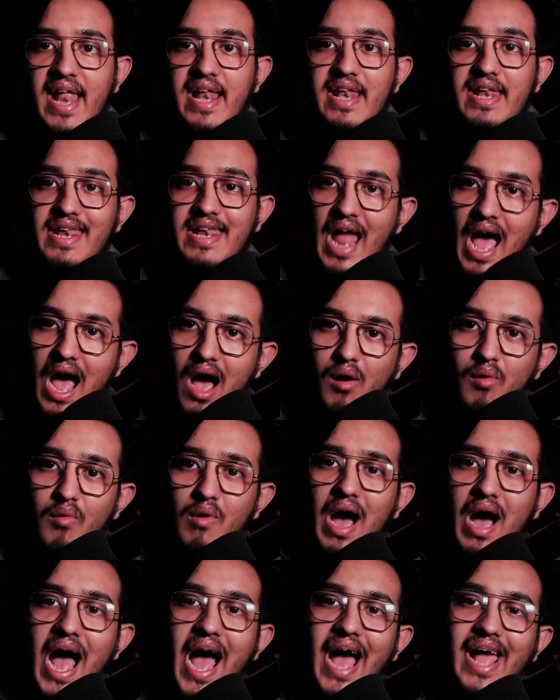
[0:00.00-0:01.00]
And
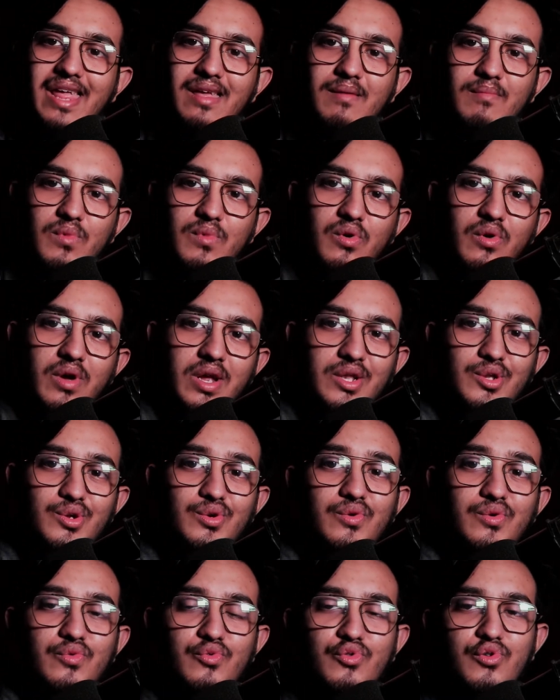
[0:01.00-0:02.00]
now I am going
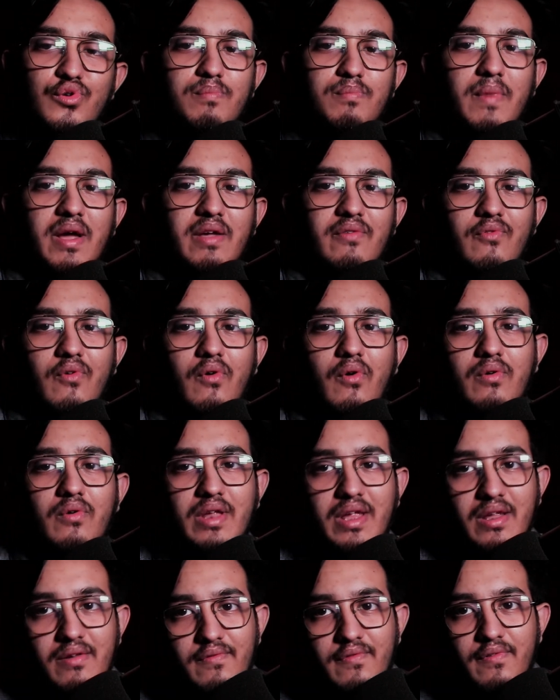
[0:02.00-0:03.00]
to root my phone
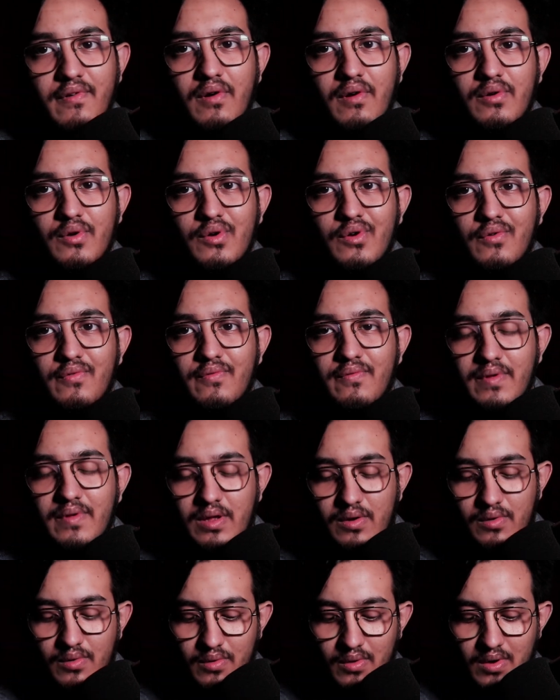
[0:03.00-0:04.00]
in front of
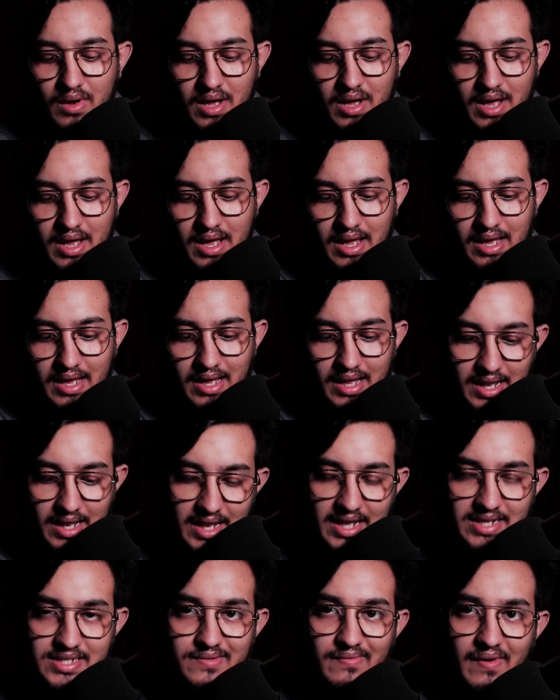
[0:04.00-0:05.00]
you.
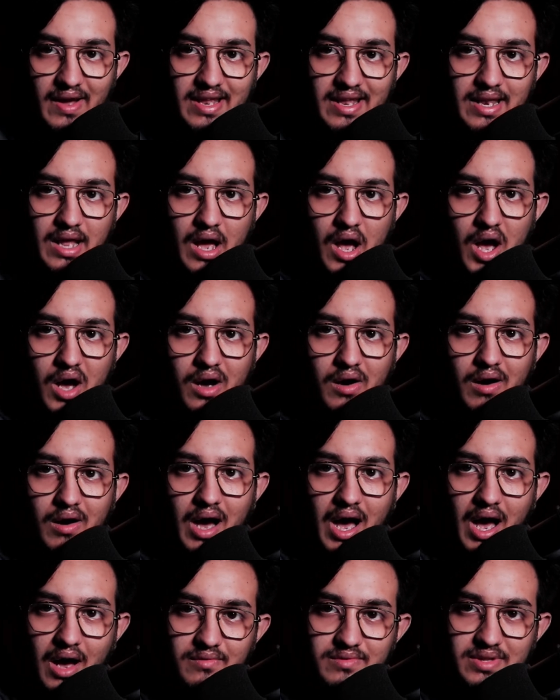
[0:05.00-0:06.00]
Let's find out
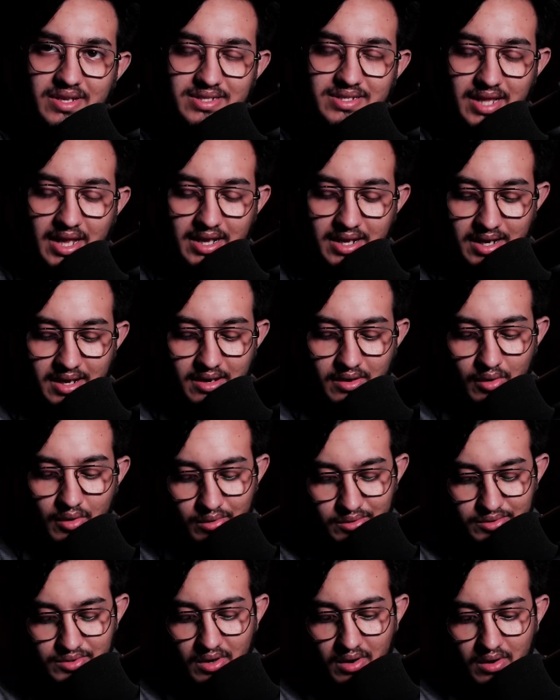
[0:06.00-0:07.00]
how this thing
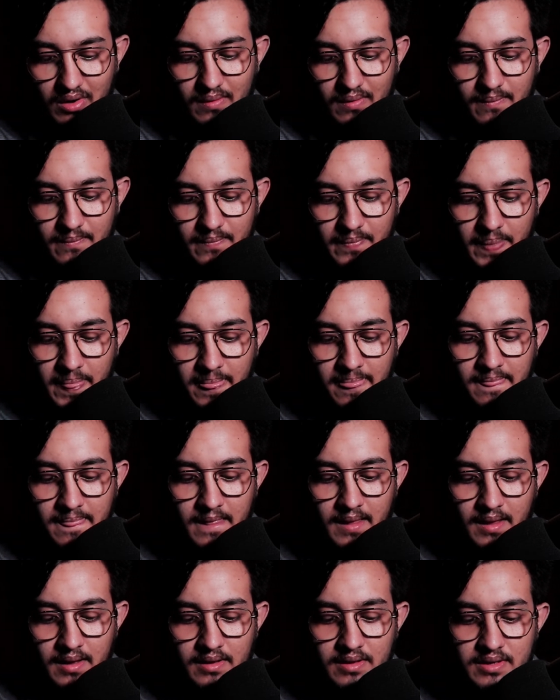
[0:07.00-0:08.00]
goes on.
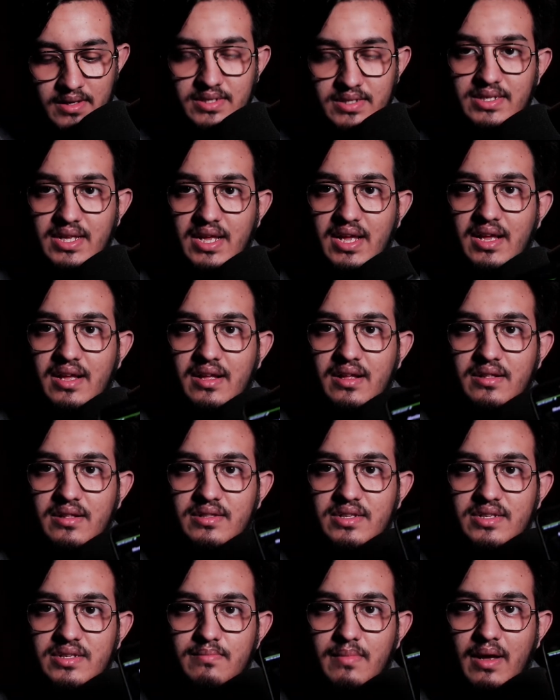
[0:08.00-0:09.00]
See,
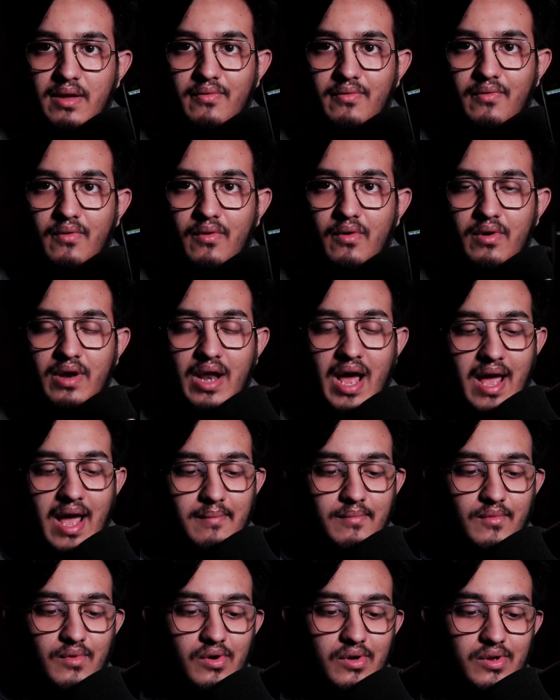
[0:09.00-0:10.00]
this is my phone.
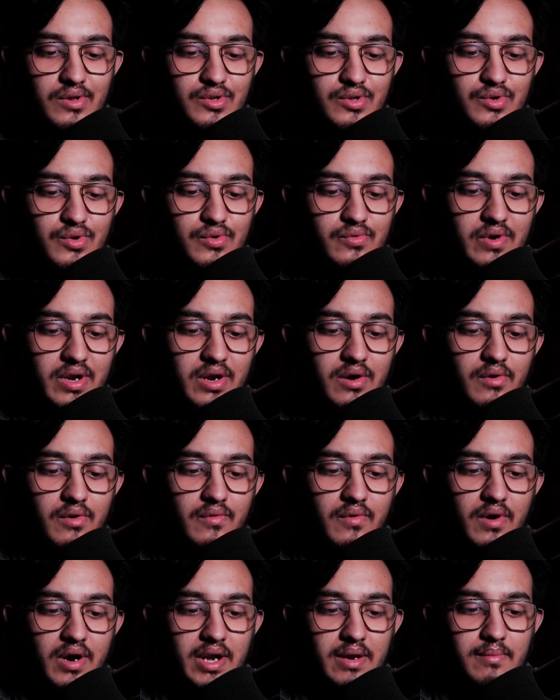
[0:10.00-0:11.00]
I'm going to
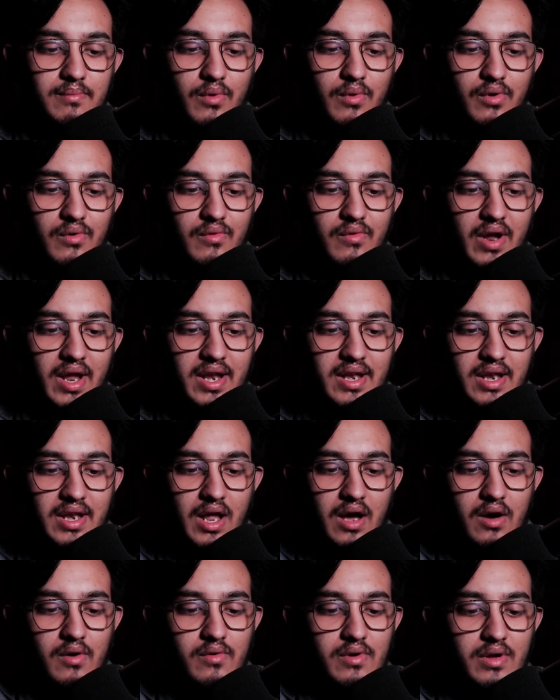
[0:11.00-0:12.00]
recovery mode right
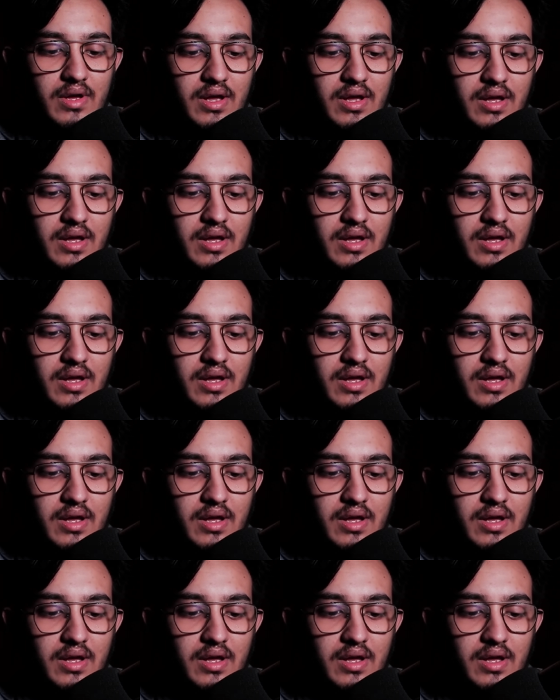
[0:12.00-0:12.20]
now.